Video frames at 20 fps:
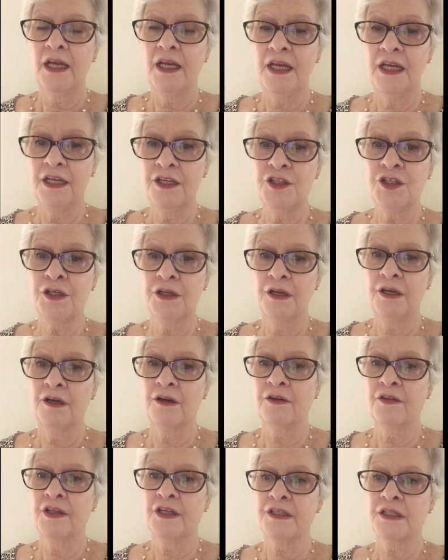Each
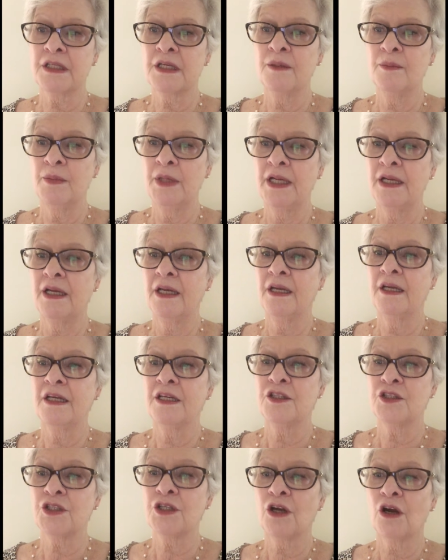year, this committee
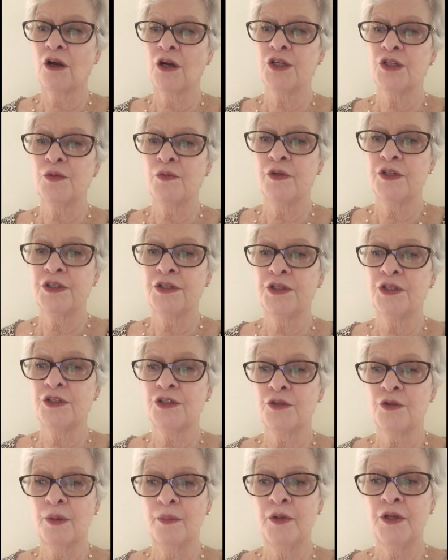is charged with
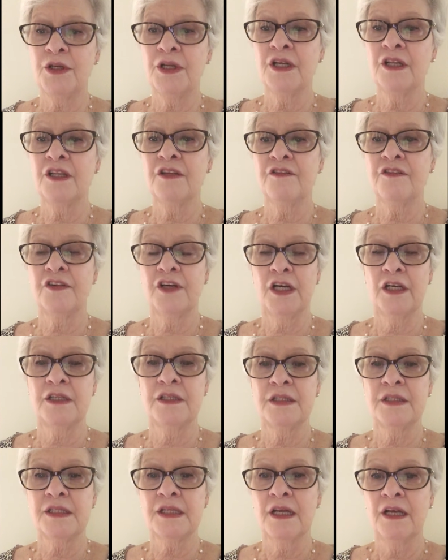distributing the
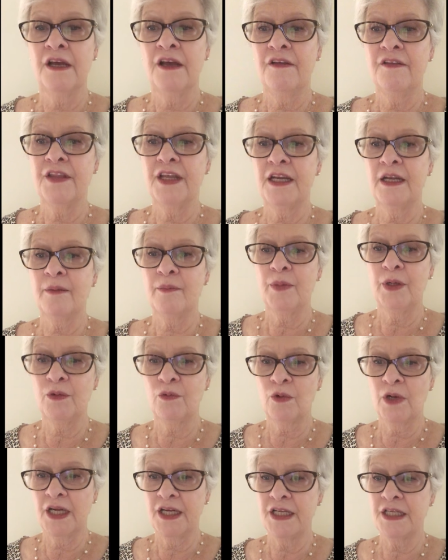funds that have
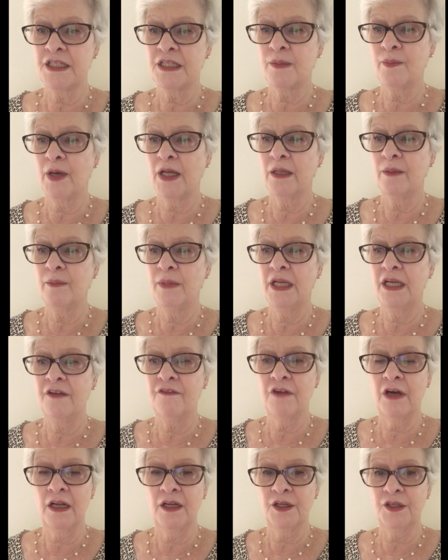been raised by the many
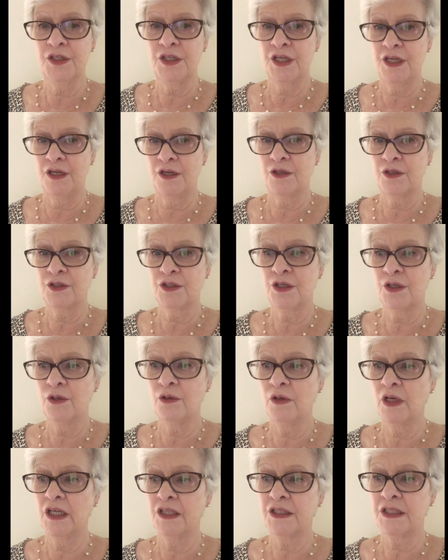volunteers
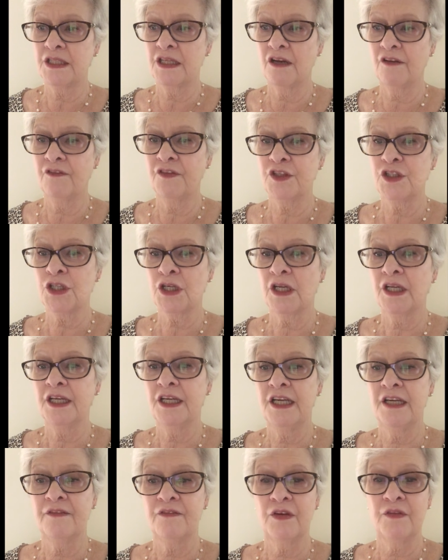who unselfishly
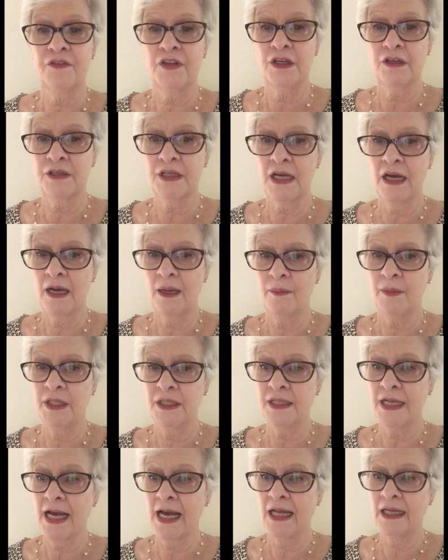give of their time
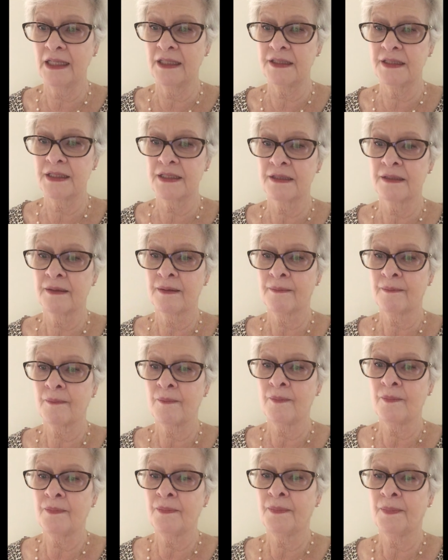and talents
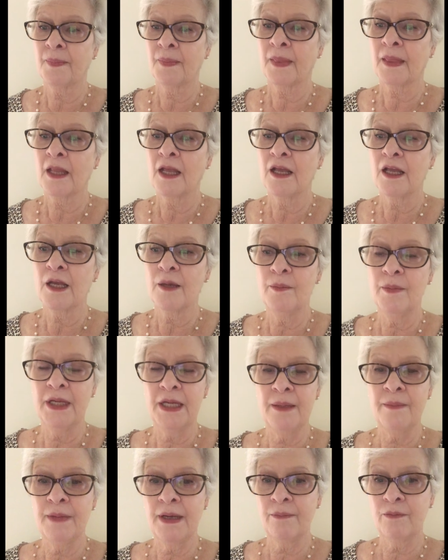
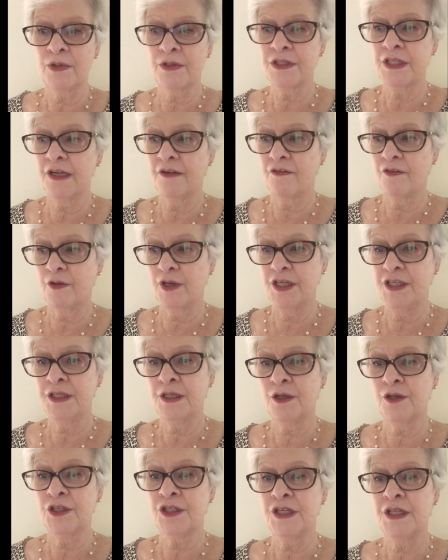Committee members have
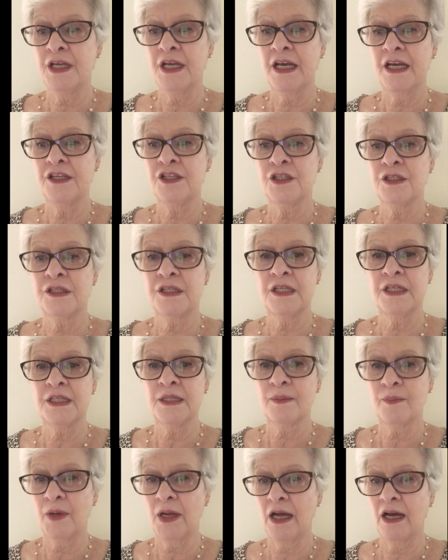researched the
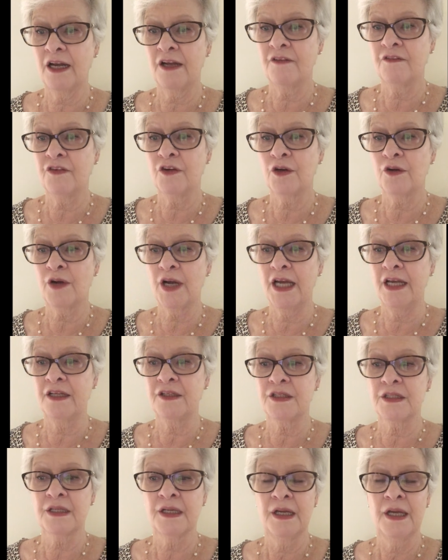agencies applying for
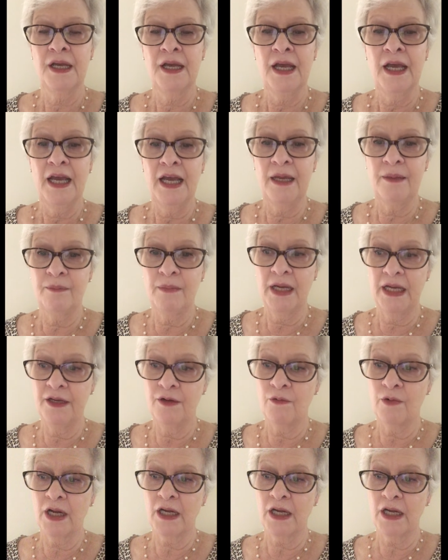grants and made